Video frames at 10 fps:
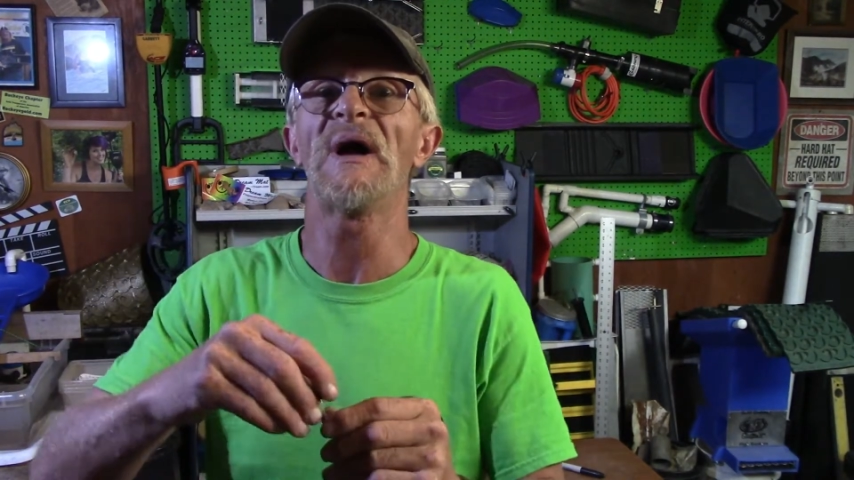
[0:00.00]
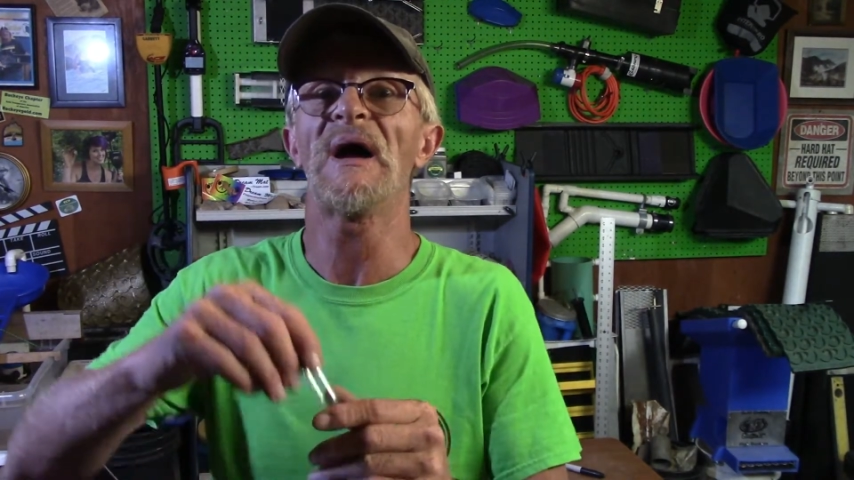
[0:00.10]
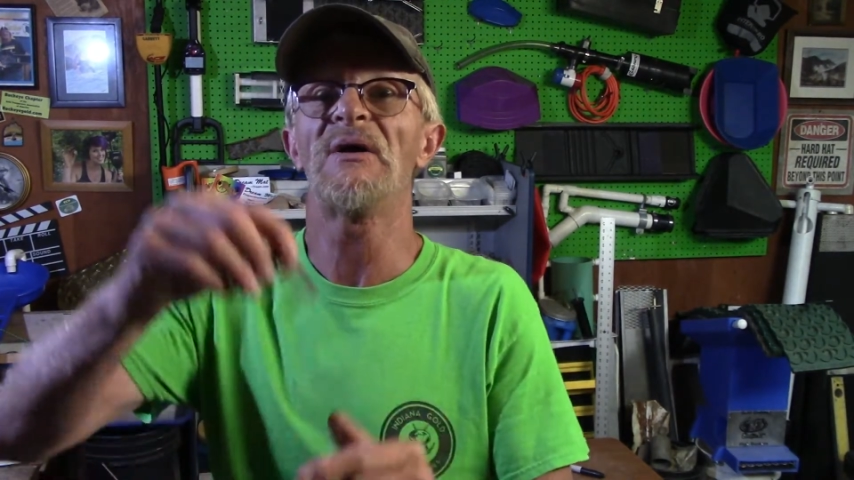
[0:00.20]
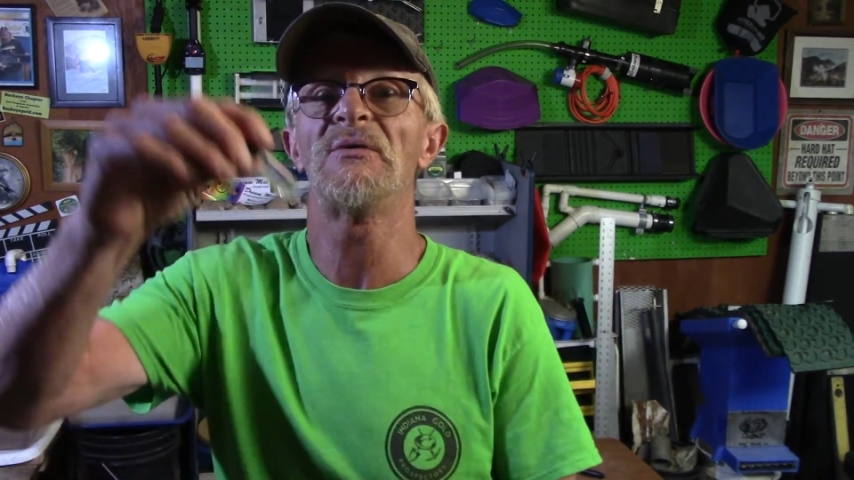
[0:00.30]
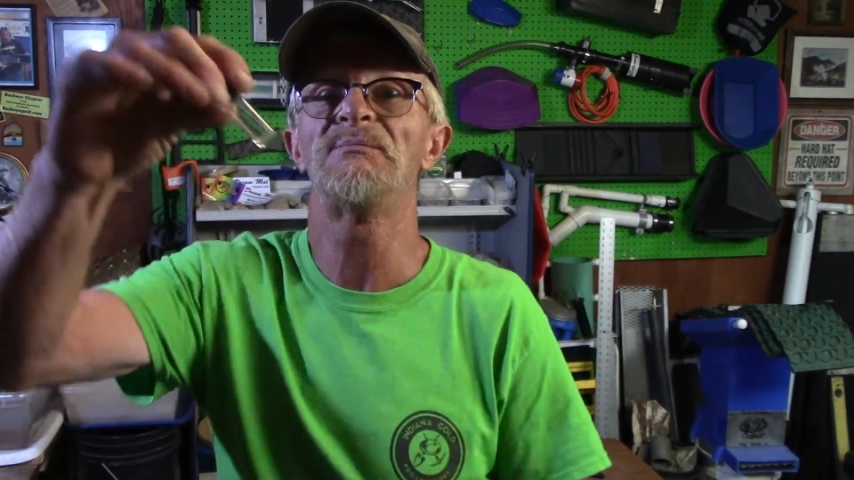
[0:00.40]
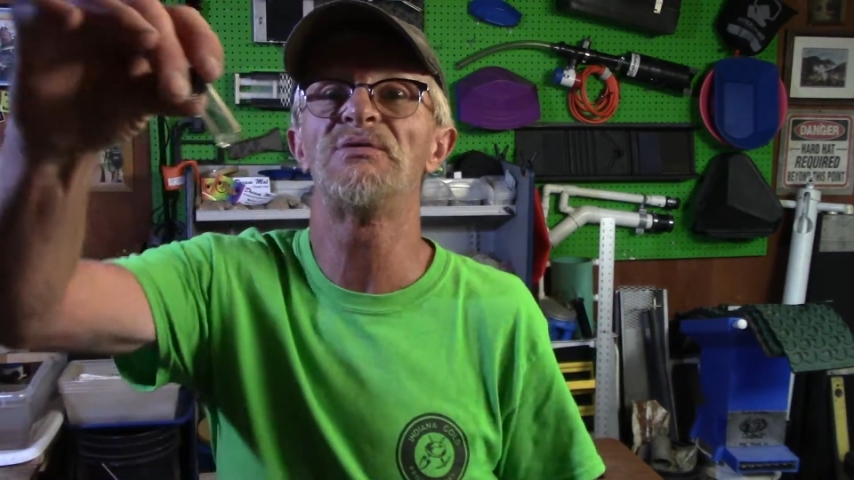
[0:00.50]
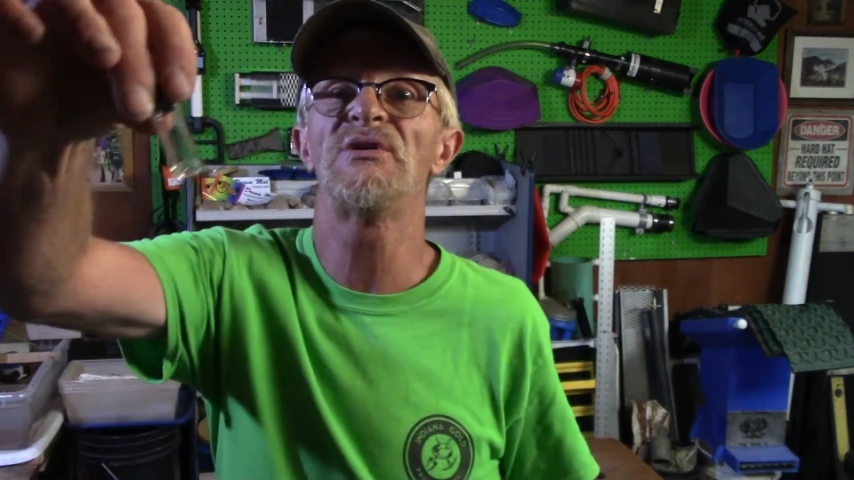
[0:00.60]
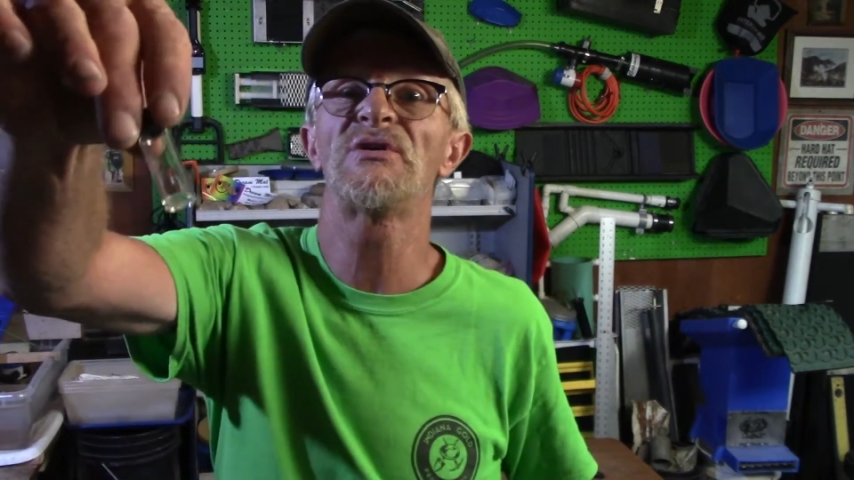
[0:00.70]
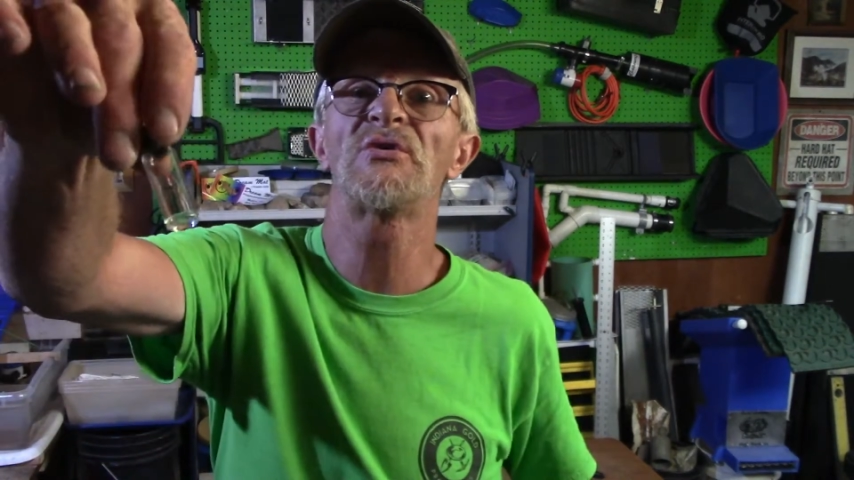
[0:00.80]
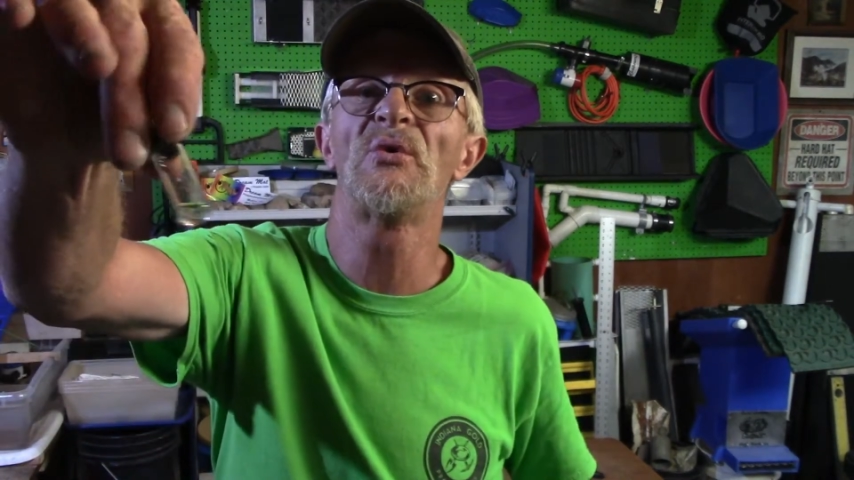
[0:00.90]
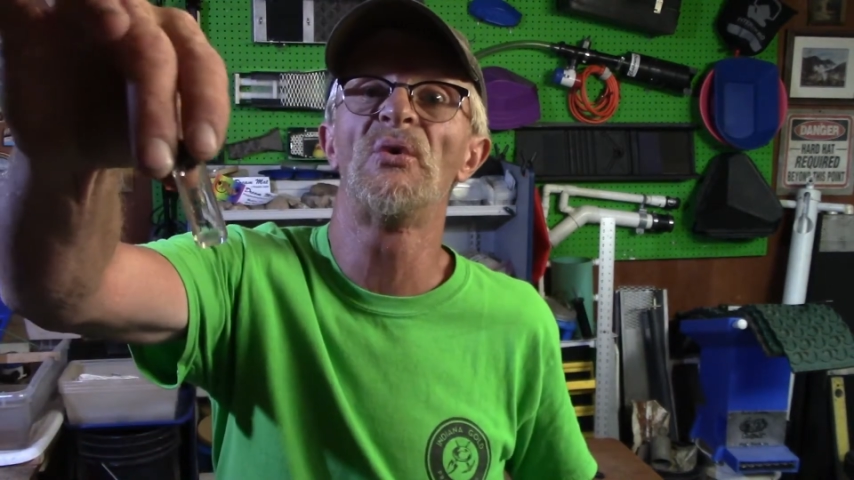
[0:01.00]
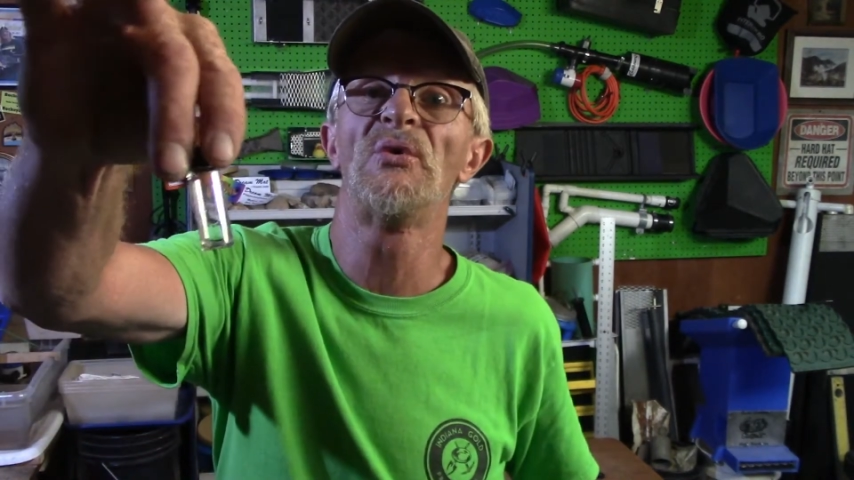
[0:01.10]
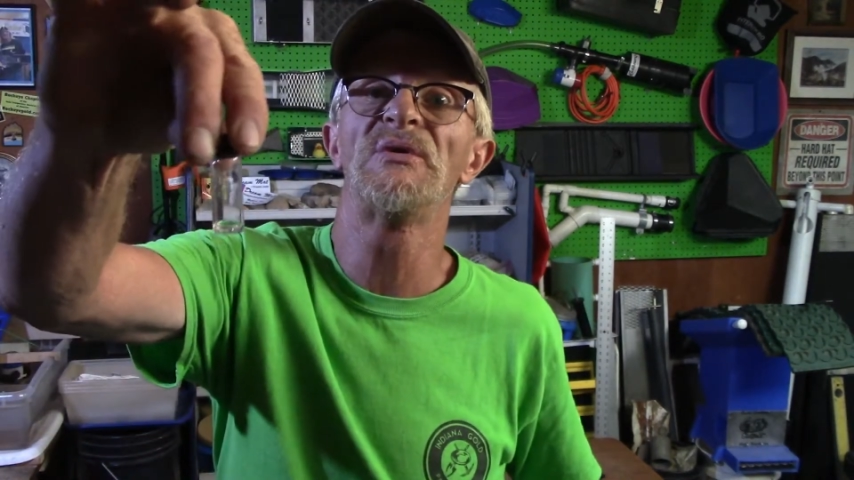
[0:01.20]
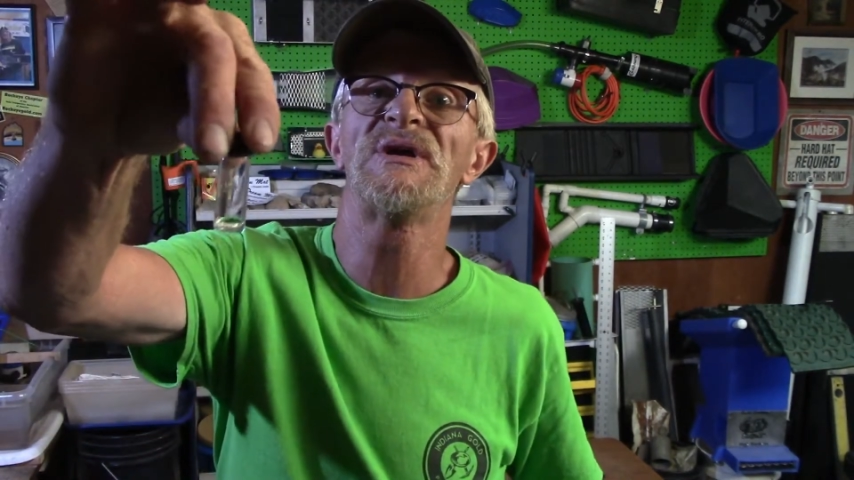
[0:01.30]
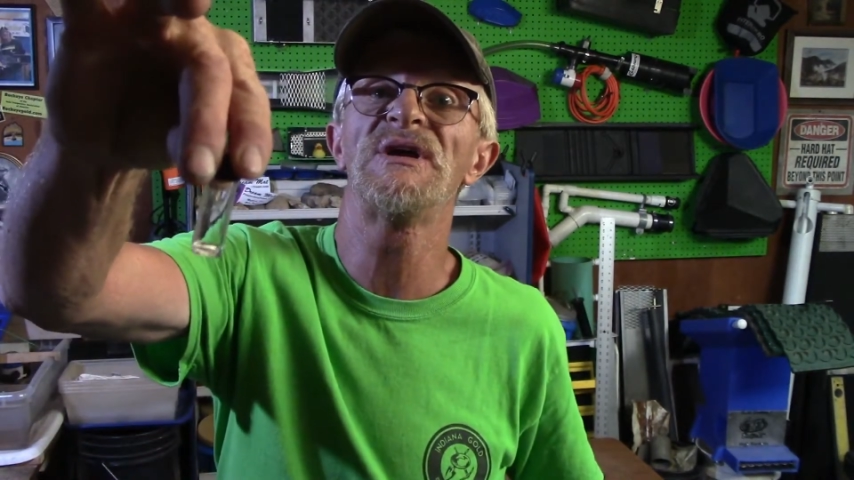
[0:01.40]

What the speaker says: how to put gold